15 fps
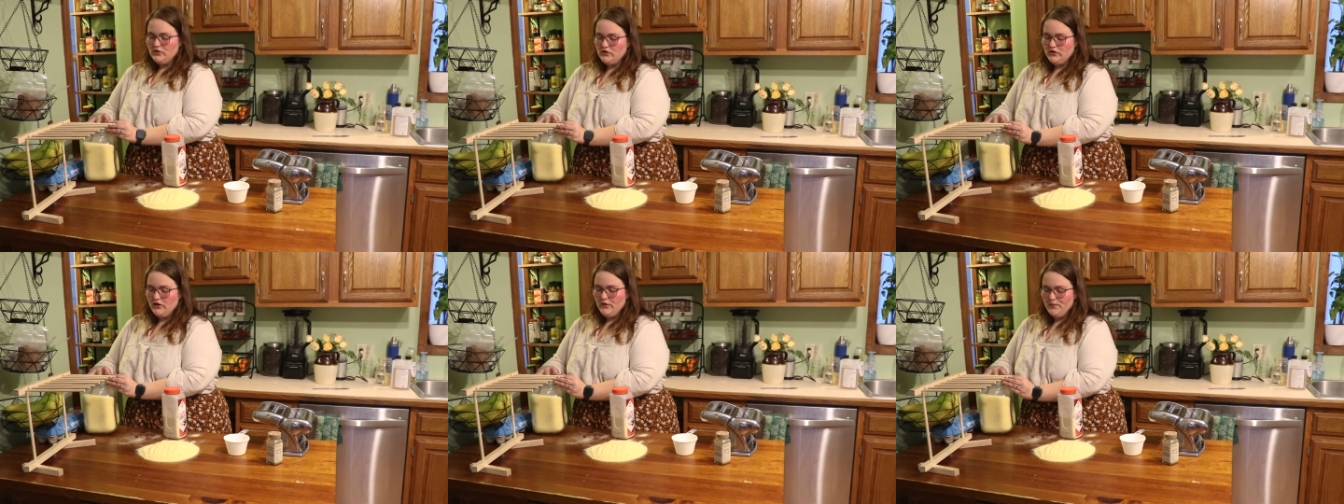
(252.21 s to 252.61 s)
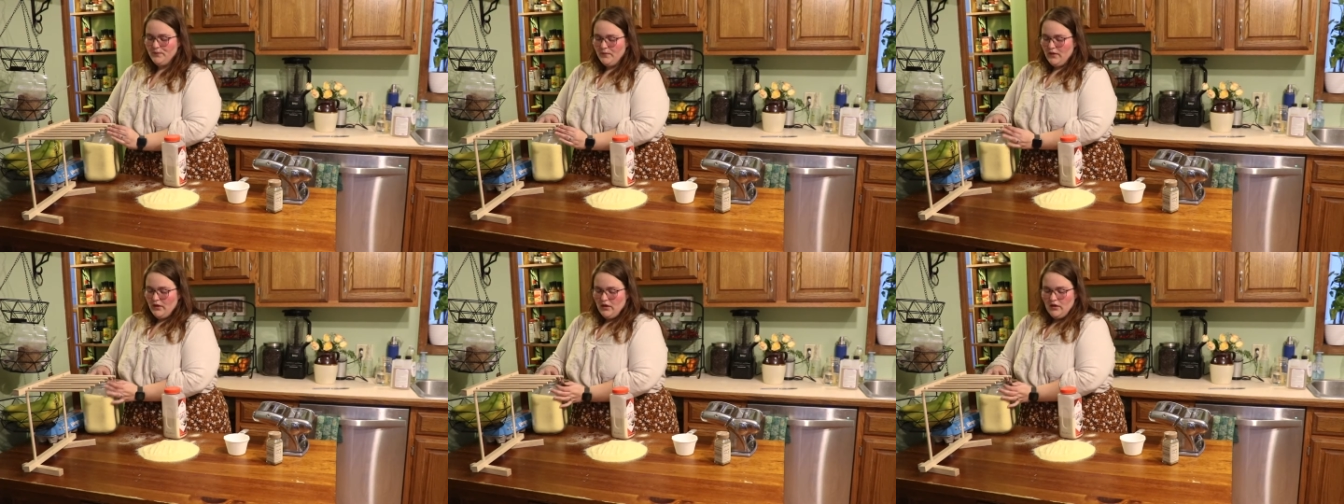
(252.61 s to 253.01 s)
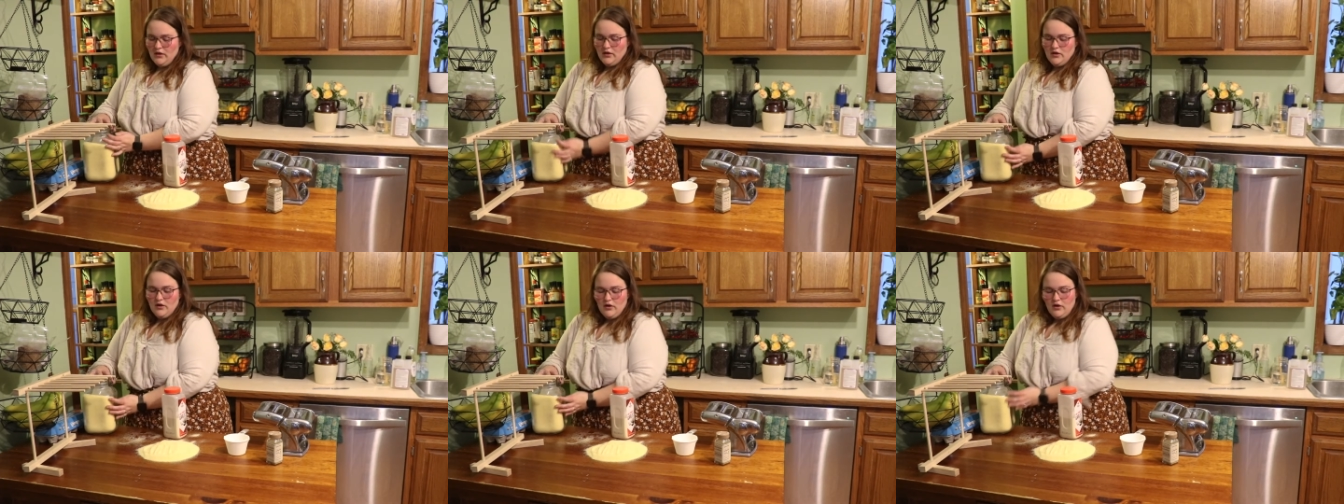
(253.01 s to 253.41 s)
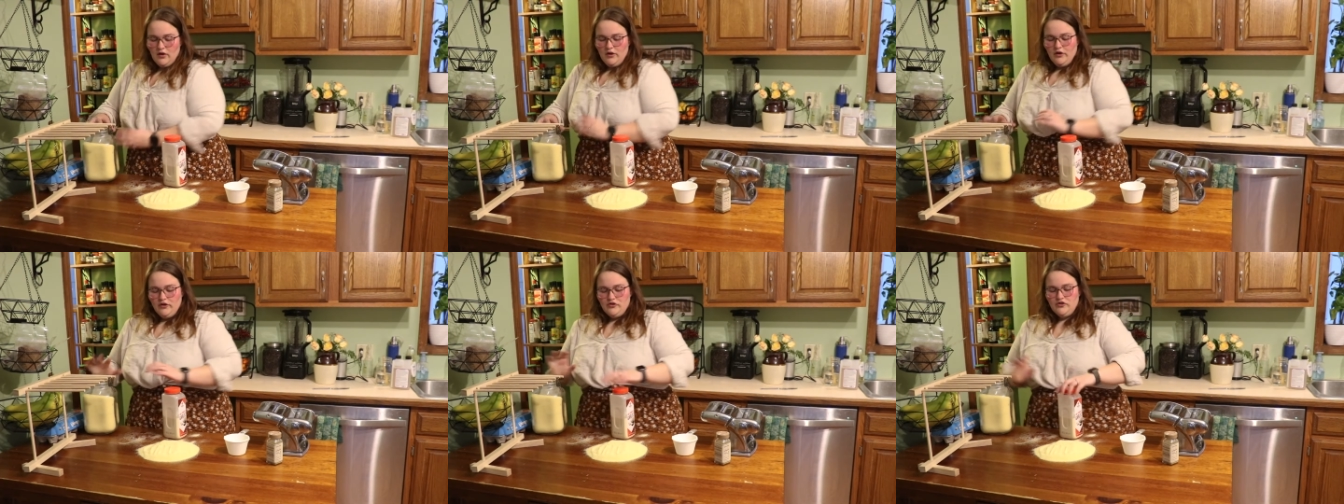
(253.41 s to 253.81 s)
So
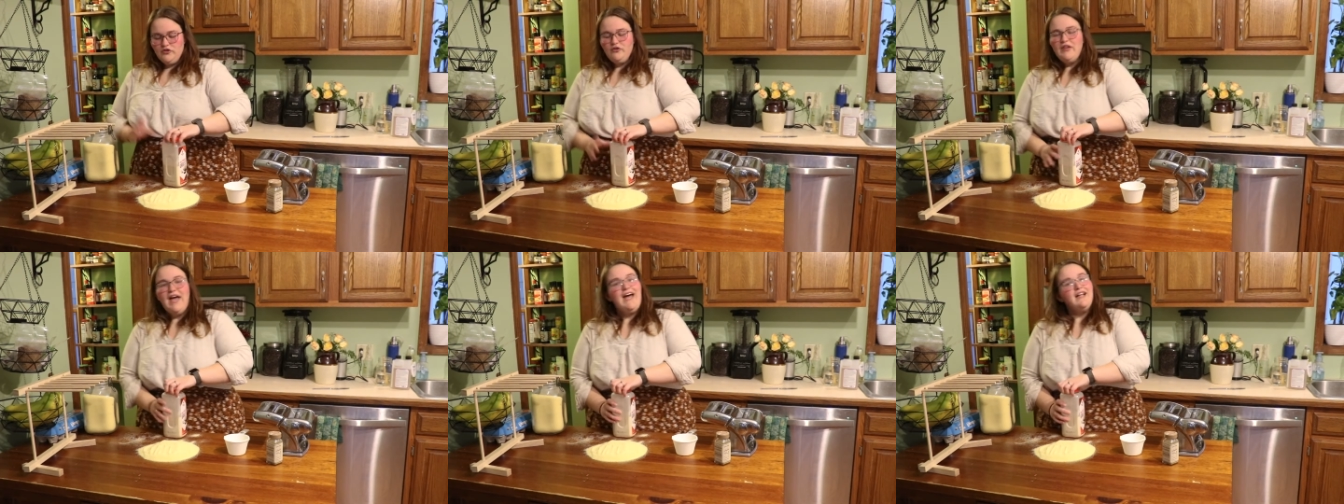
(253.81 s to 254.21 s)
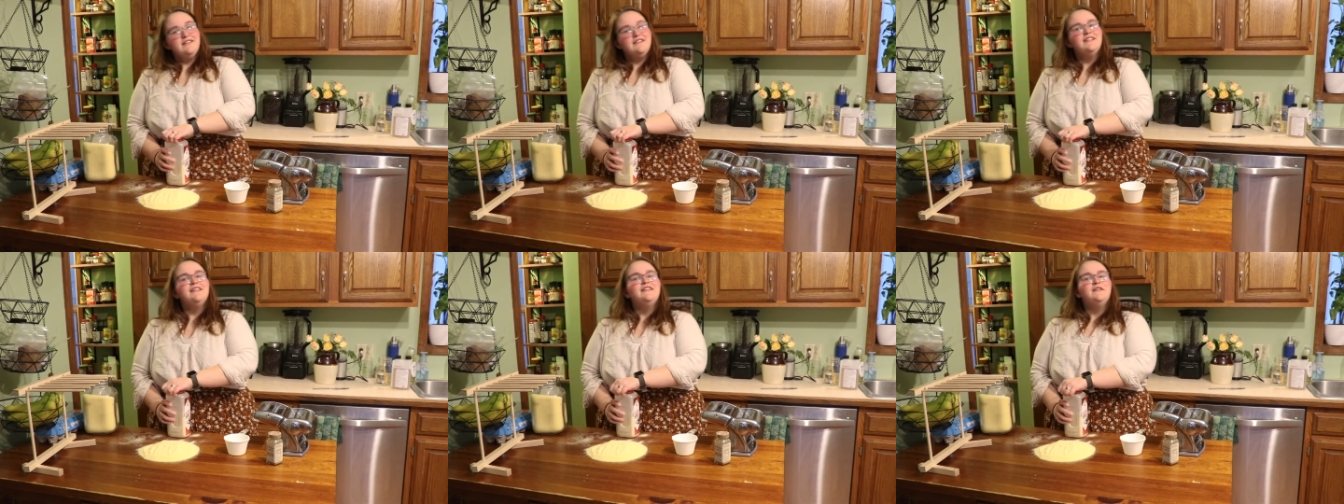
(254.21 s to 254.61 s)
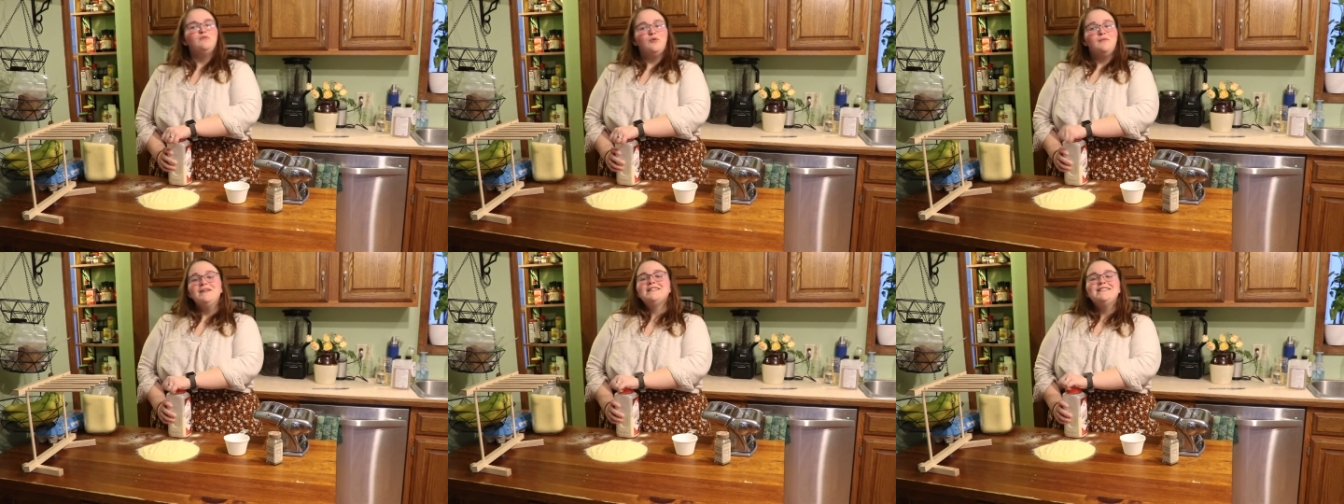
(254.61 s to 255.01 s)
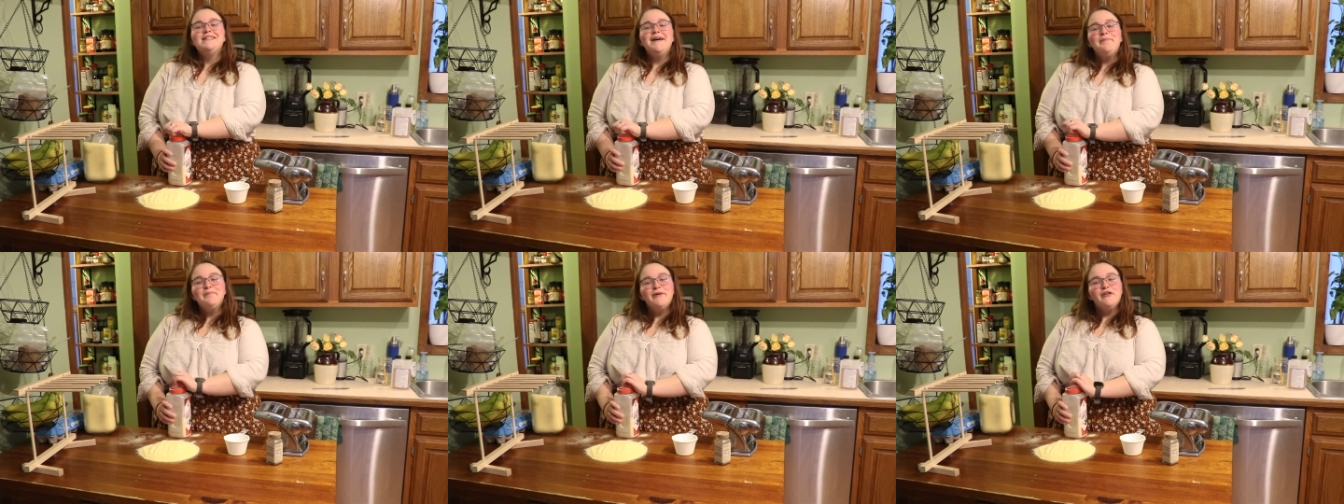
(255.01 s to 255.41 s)
do that and we'll mix it up.